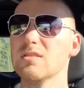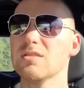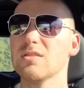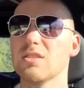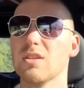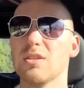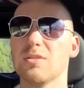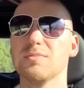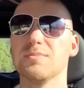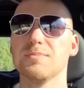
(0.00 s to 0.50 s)

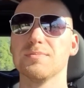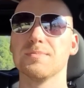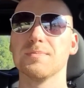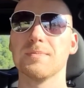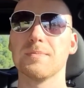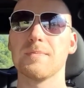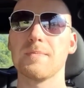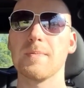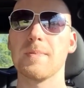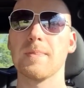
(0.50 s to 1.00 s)
So
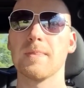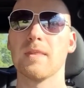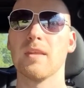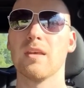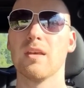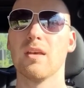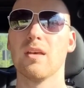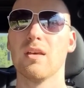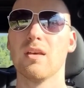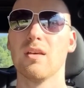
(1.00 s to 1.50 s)

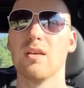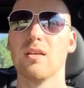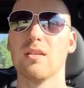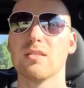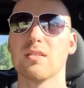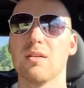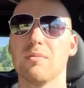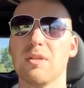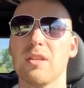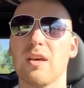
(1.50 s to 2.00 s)

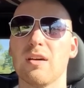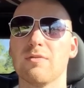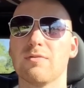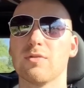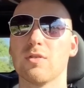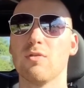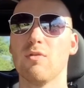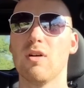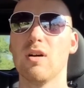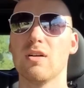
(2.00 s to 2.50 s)
it's going to be that
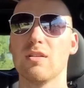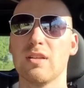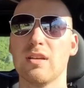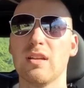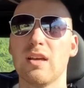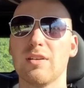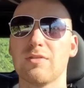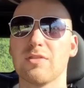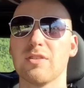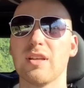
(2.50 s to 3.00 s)
for a while. Then
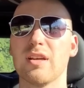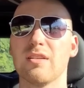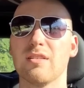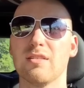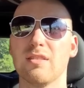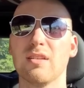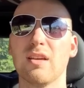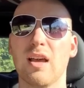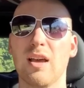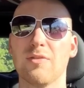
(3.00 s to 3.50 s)
after that,
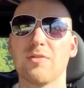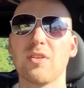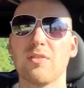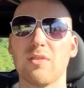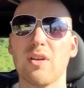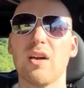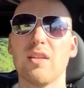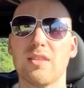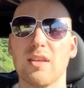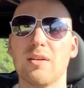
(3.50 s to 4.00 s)
after I've
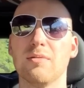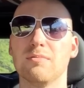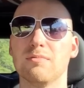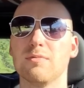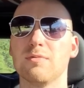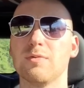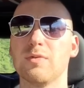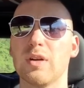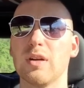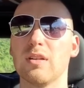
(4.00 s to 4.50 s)
got
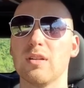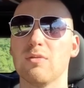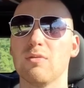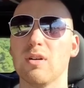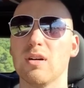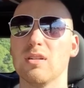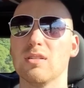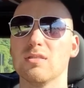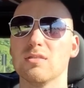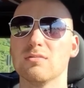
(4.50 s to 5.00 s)
them fairly
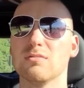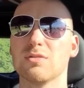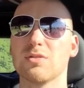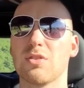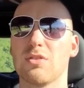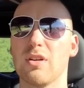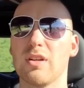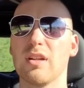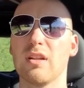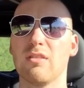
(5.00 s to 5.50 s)
well
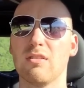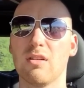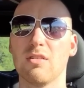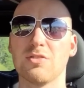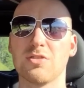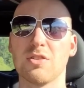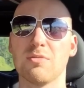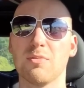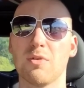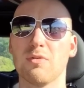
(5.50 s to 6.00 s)
sorted out, I'll
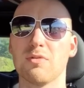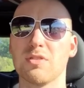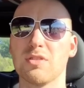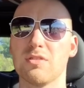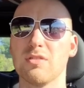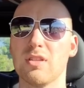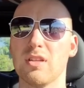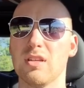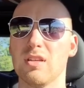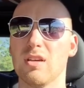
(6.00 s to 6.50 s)
jump over to
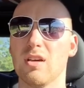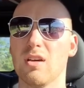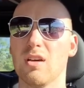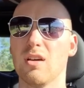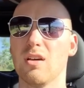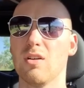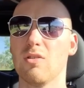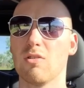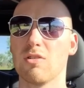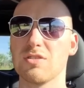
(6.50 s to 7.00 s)
the
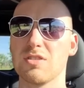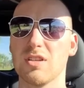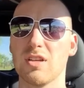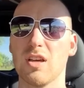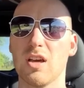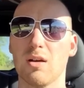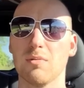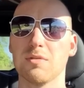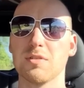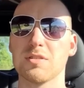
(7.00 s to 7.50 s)
Orcs and
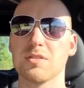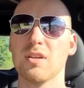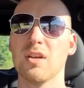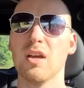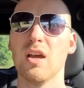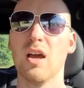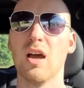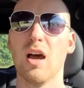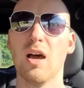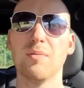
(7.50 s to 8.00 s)
Goblins.
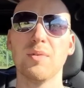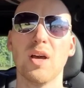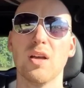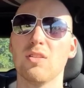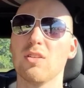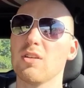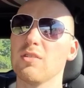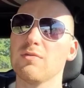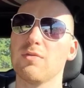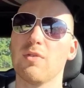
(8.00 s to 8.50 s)
I'm not
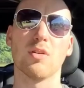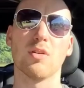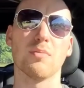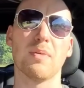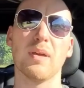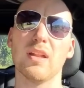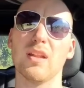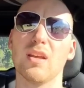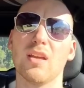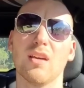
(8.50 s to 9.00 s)
looking to
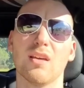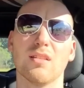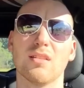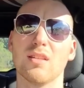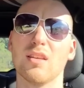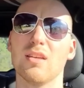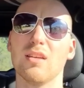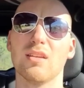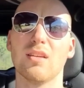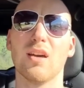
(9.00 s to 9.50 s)
painting
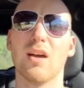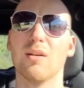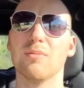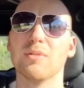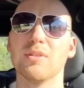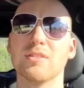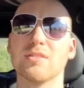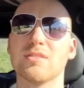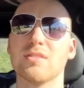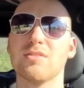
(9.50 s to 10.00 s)
the
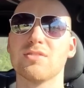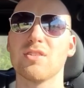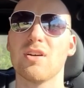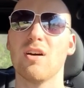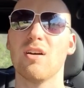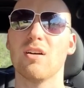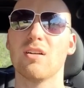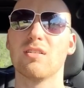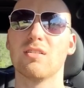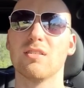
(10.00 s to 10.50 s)
Goblins. There's
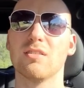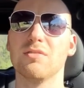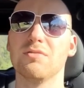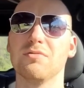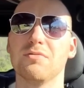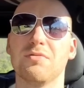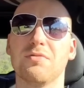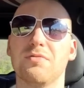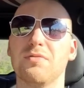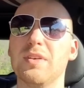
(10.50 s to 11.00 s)

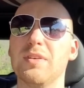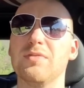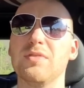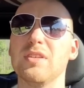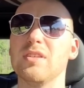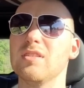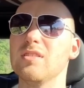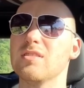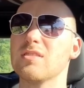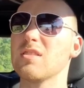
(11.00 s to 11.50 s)

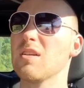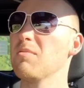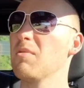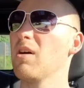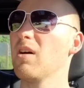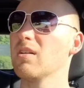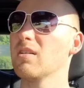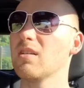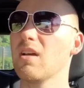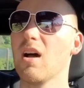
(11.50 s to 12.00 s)
150 some
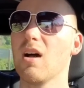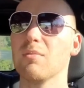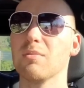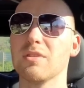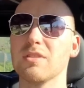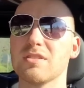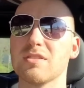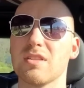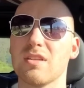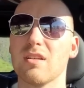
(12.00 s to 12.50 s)
odd
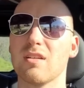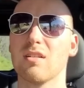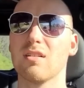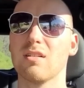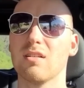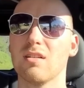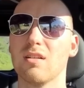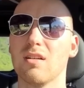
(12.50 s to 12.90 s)
Goblins there.